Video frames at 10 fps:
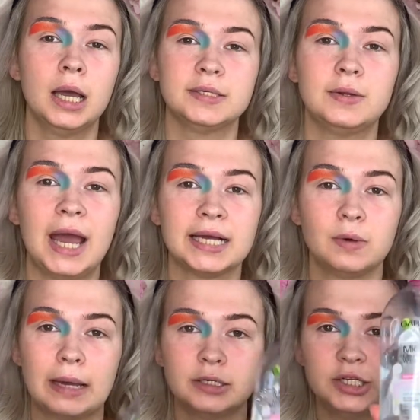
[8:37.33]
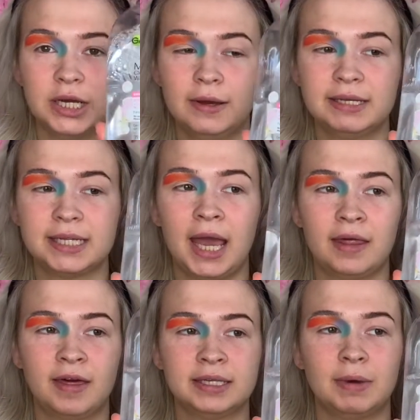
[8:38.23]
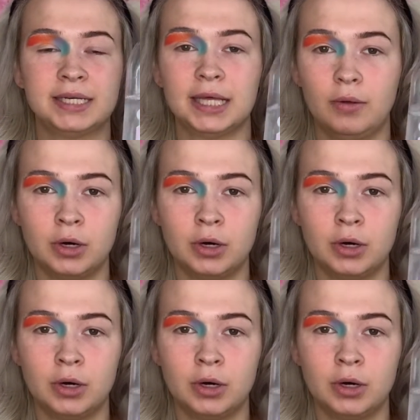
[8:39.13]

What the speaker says: So next what I'm going to do is take this micellar